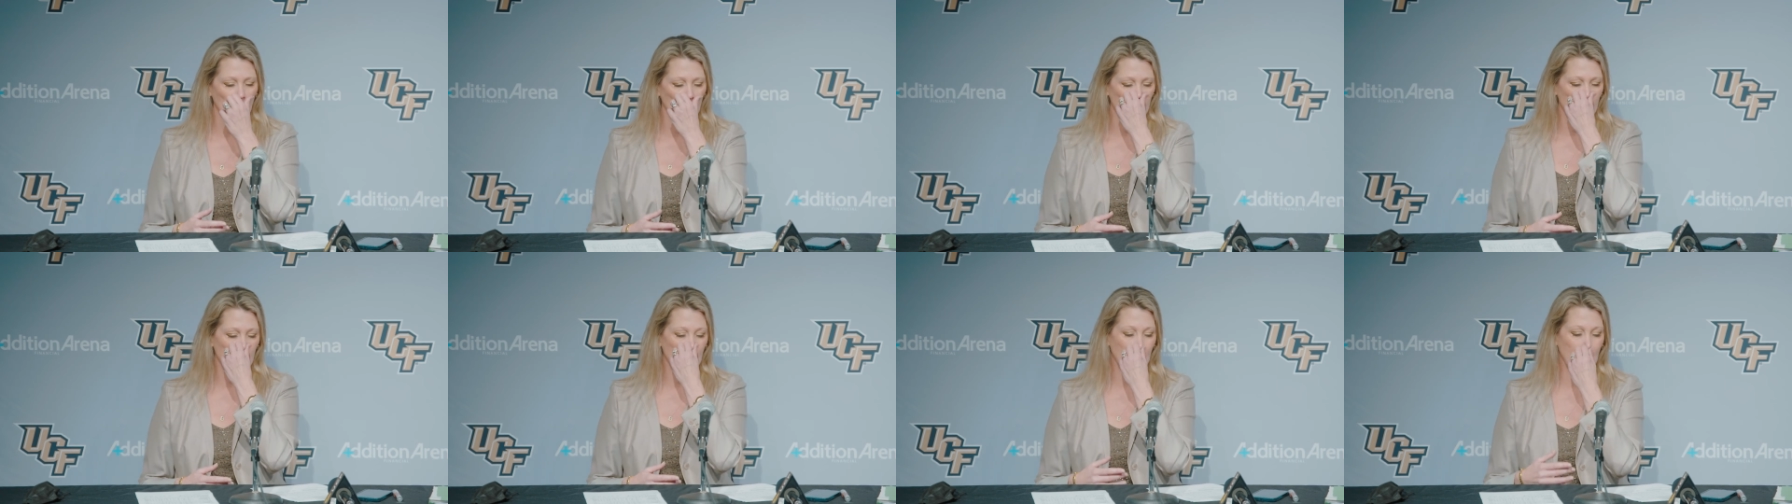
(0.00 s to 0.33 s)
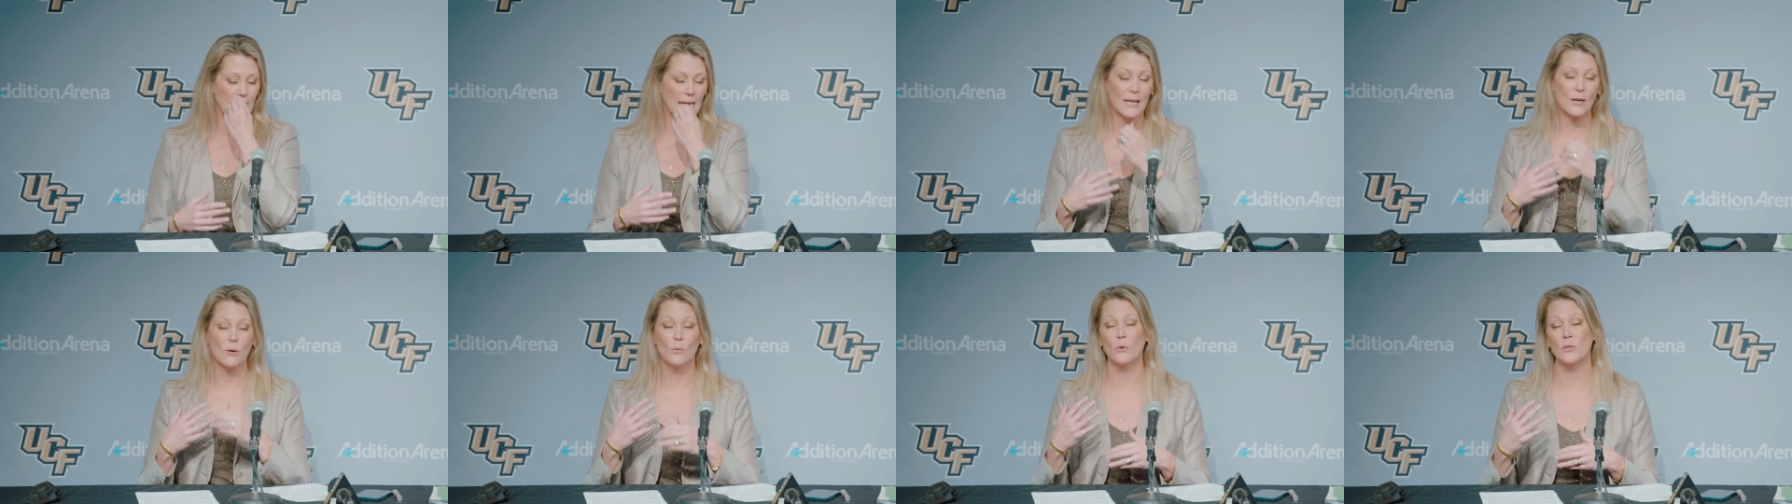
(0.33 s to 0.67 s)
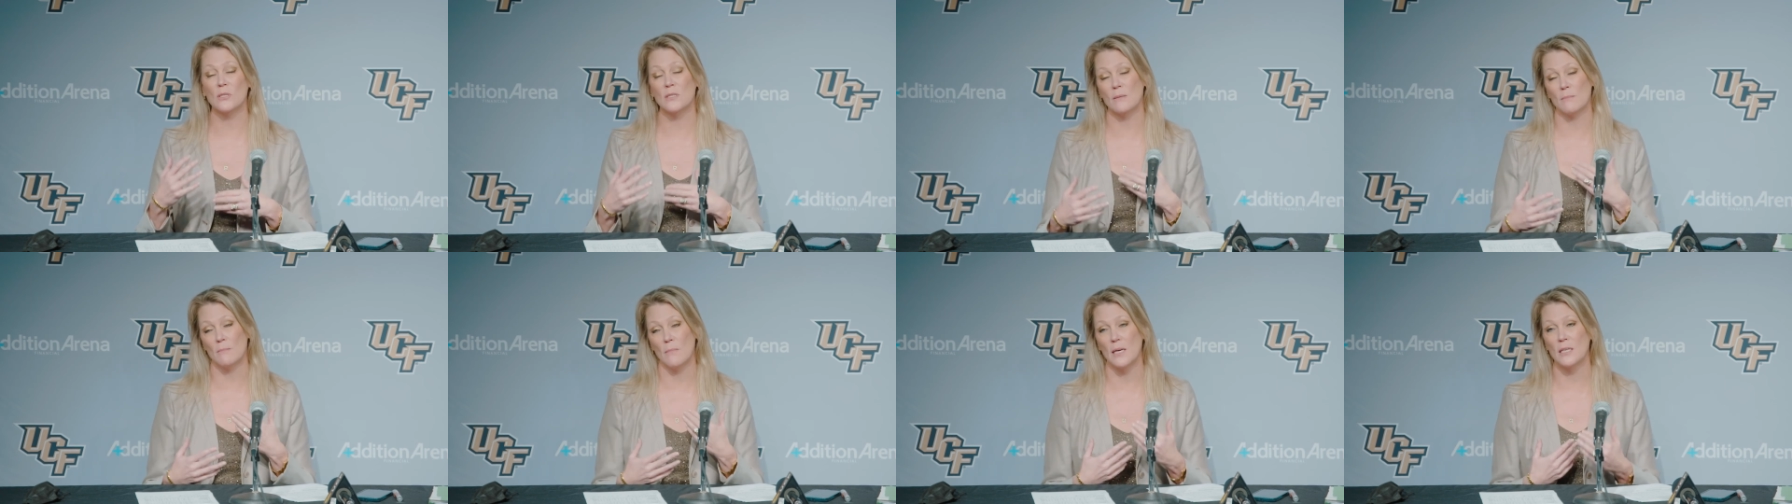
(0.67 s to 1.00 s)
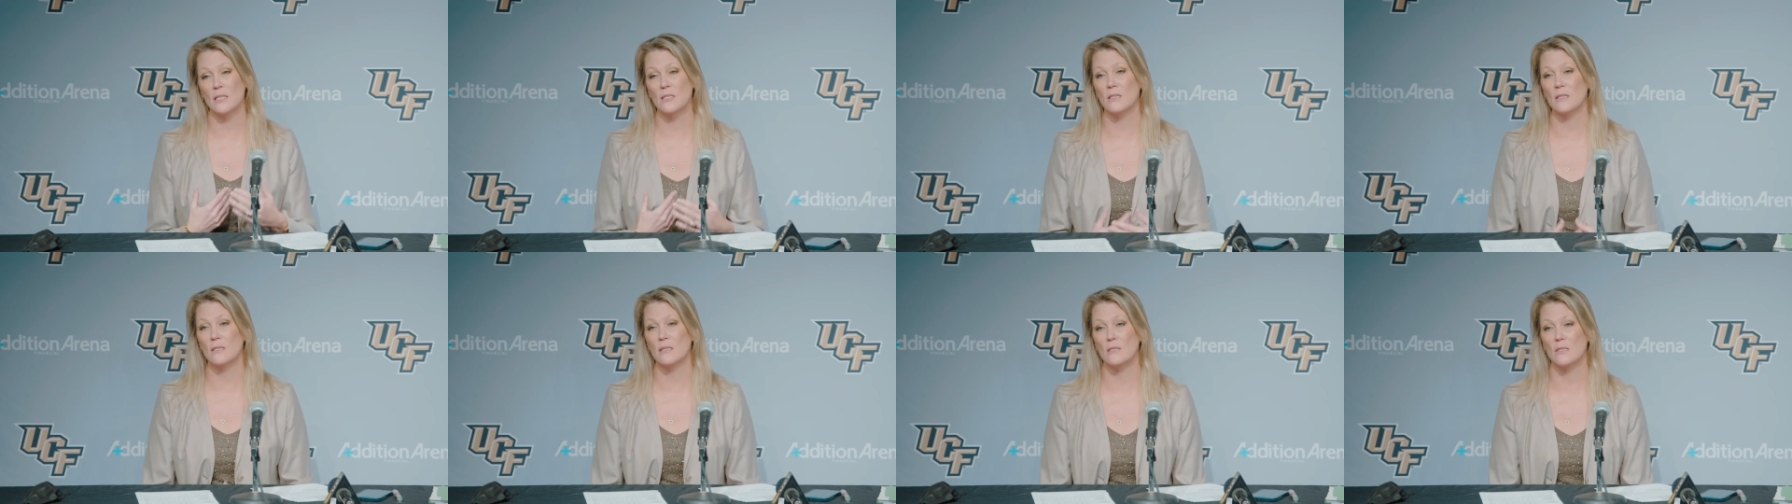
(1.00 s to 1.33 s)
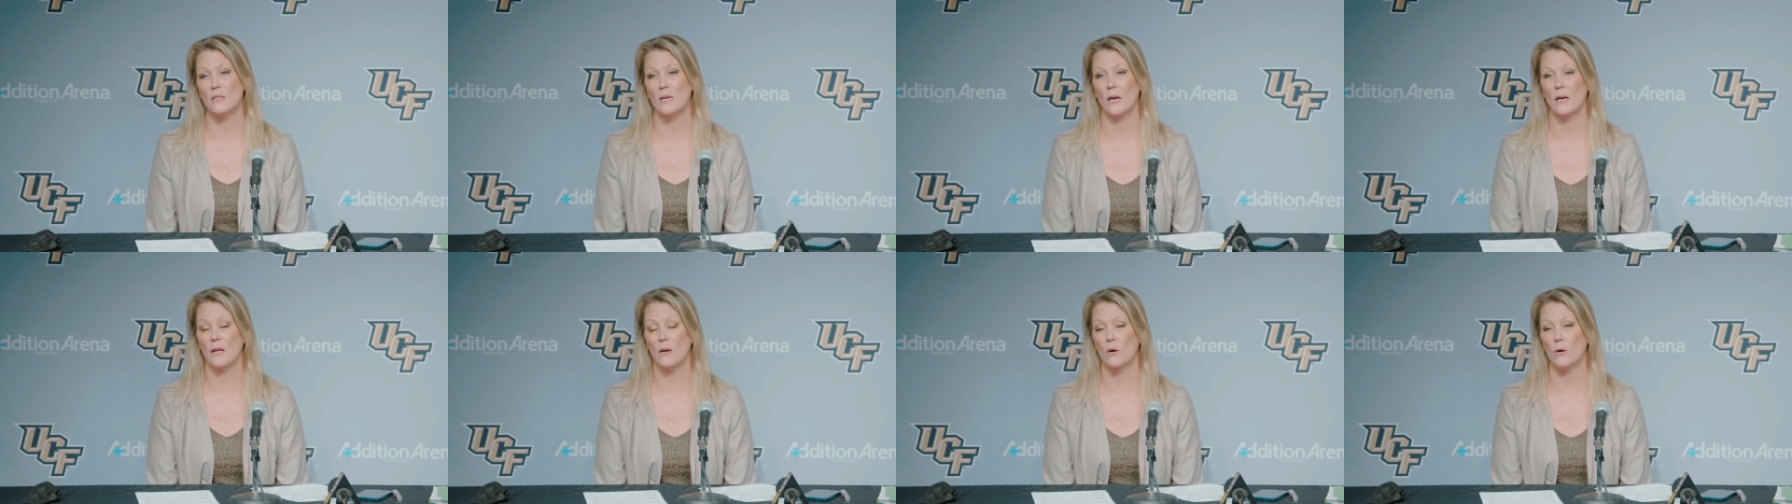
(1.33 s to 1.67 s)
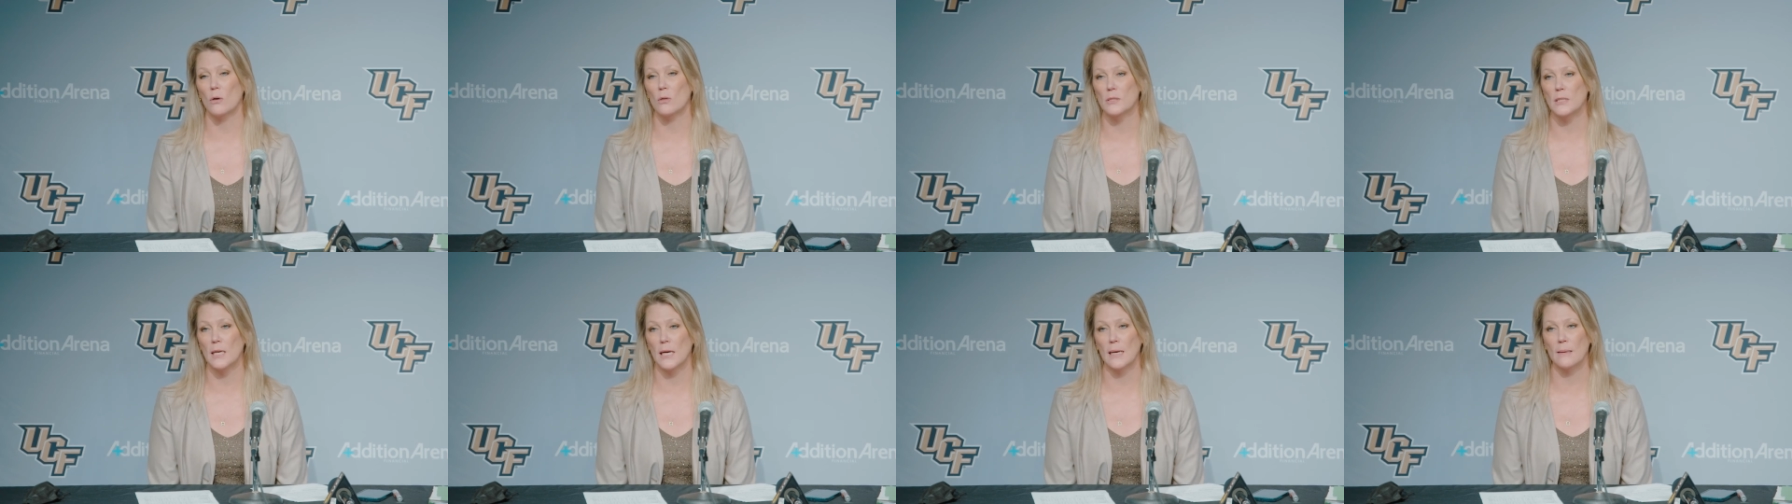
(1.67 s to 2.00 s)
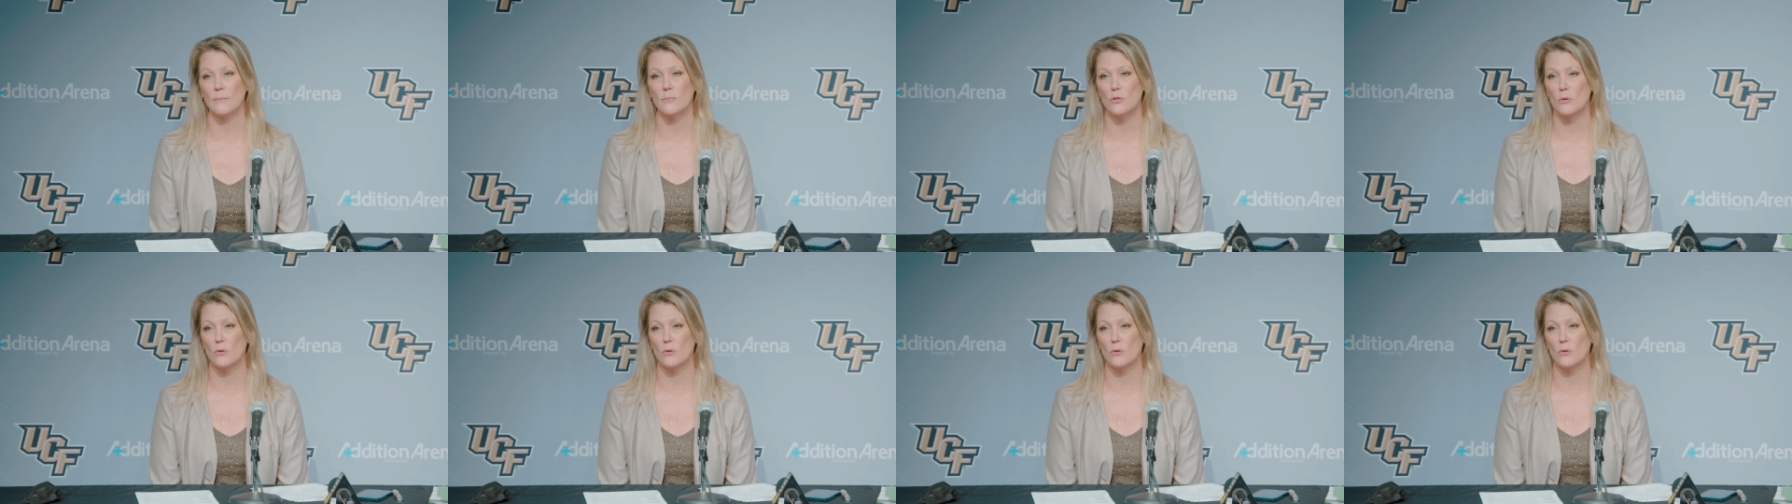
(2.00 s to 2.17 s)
that kind of was the message at all times,